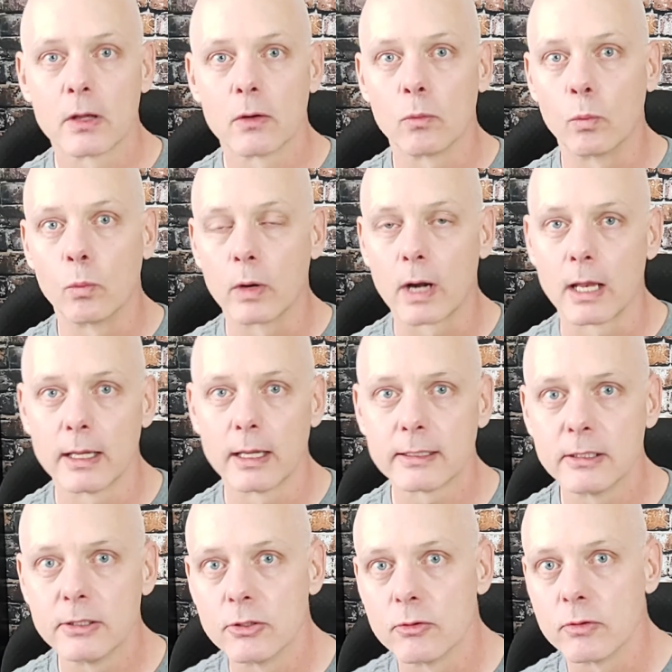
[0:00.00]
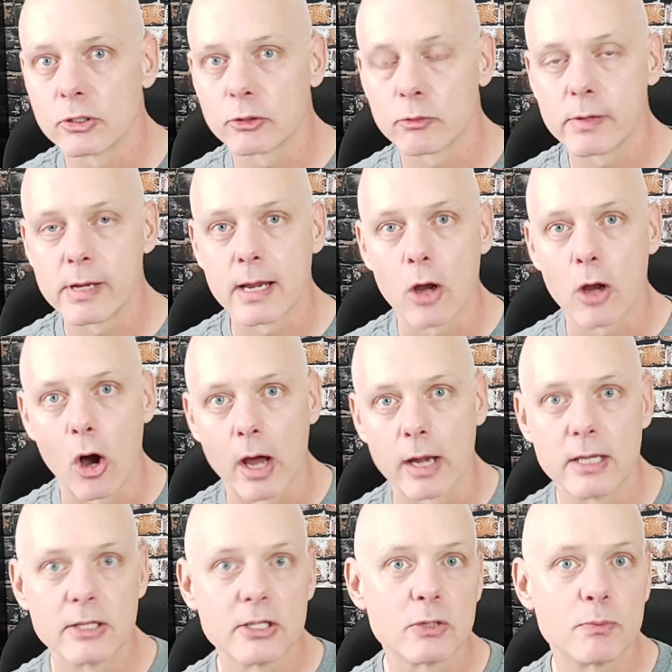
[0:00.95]
What I like to do is create
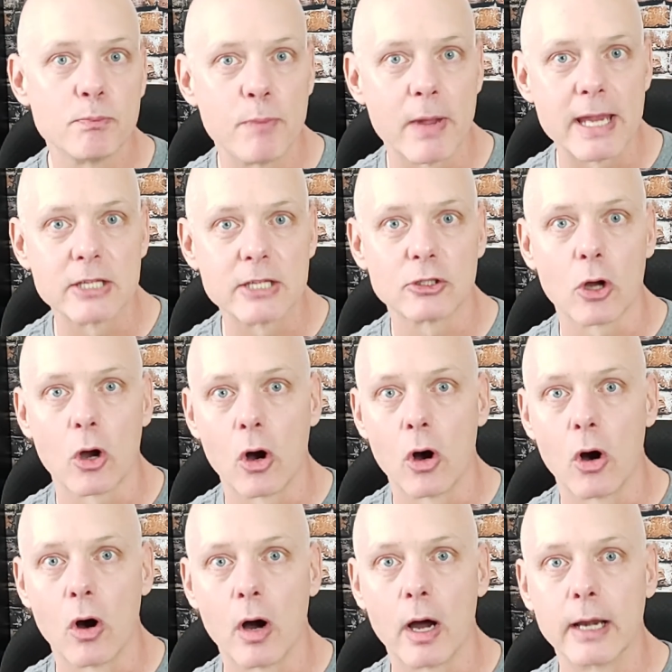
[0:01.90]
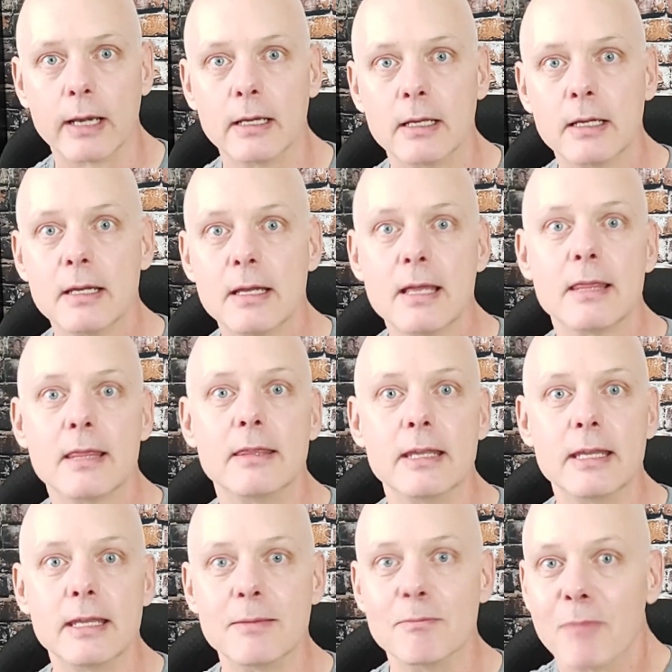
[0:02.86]
audiences based on
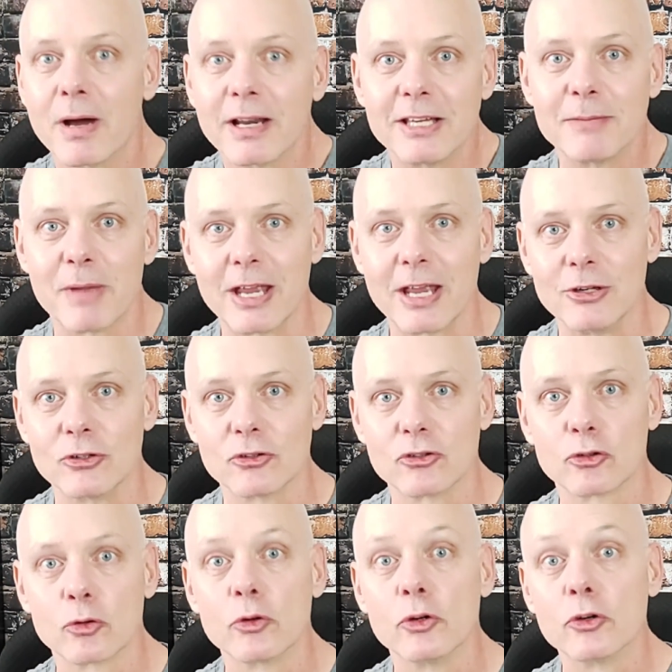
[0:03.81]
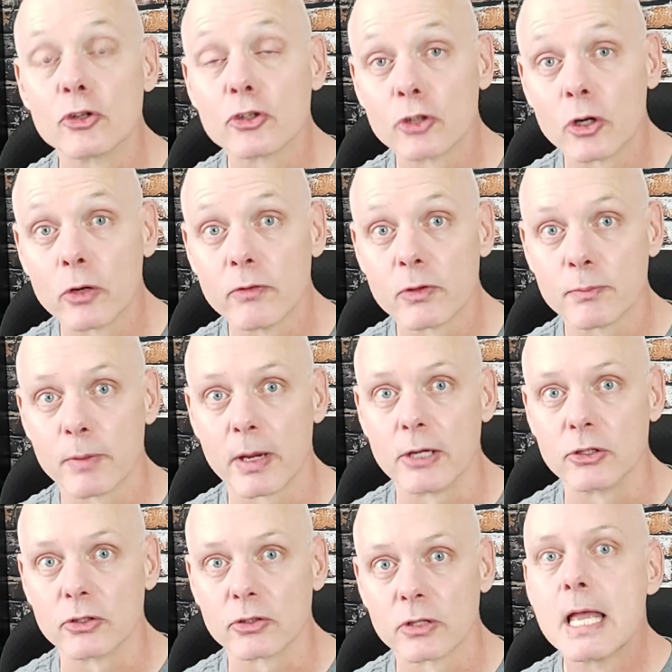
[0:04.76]
the money pages, so your service
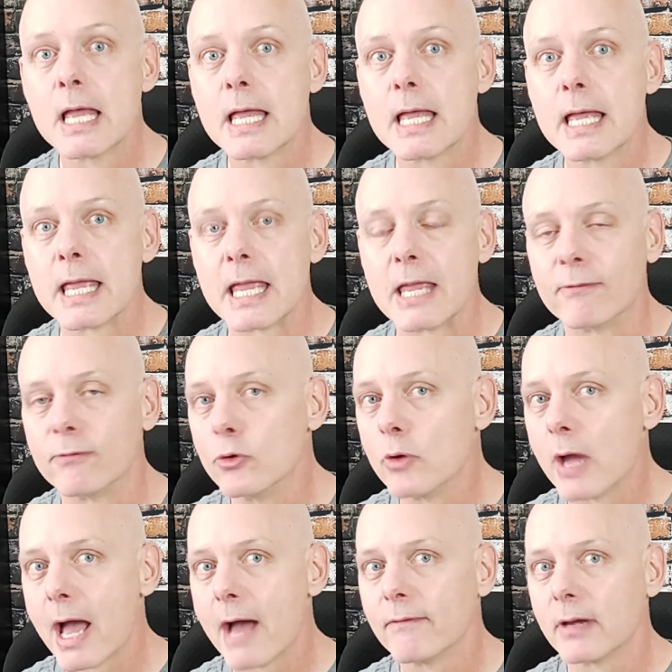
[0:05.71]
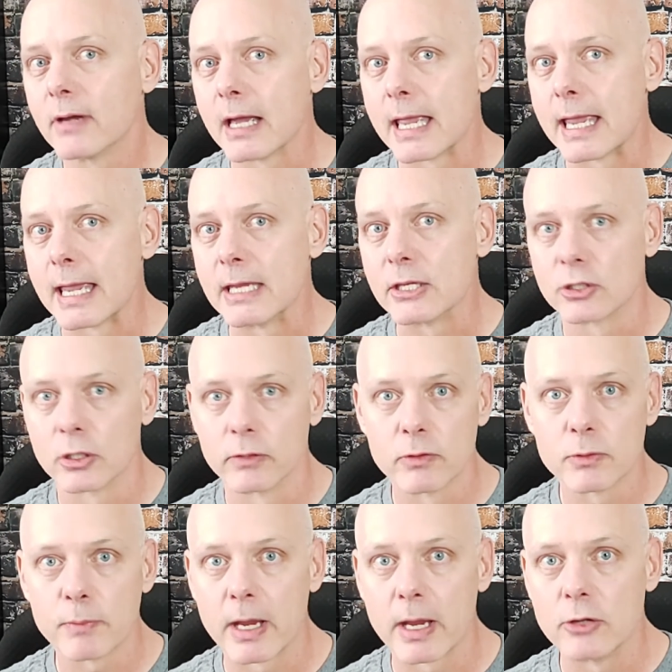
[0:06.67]
pages. If you have a service
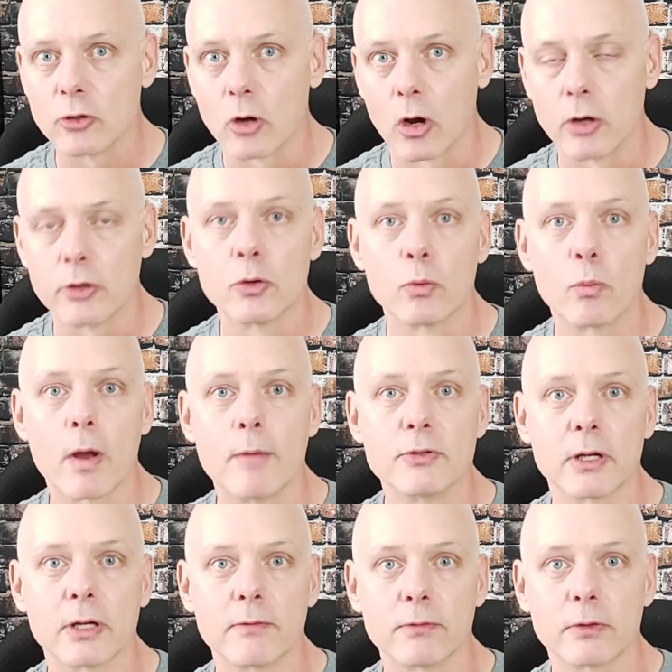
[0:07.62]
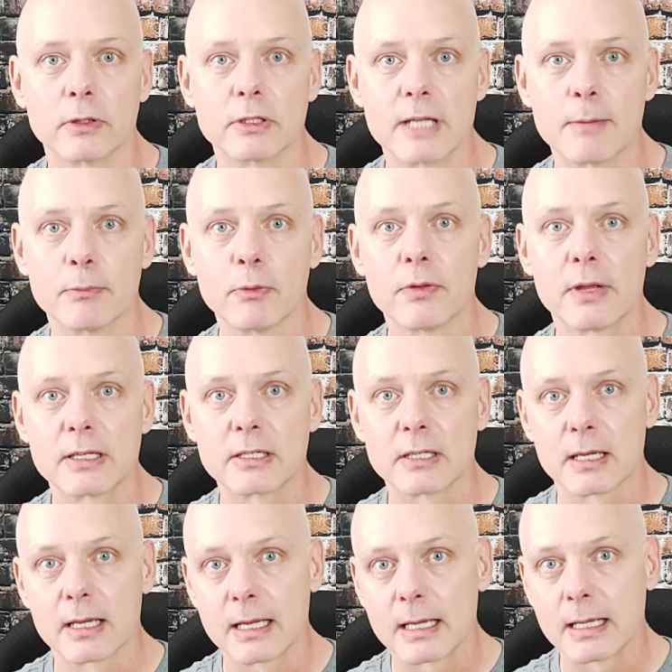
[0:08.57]
page on your website, for example, that's
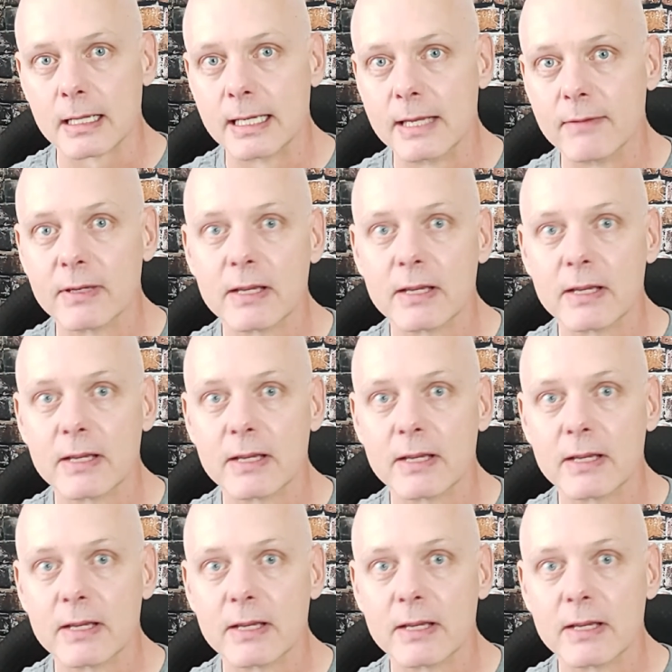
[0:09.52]
giving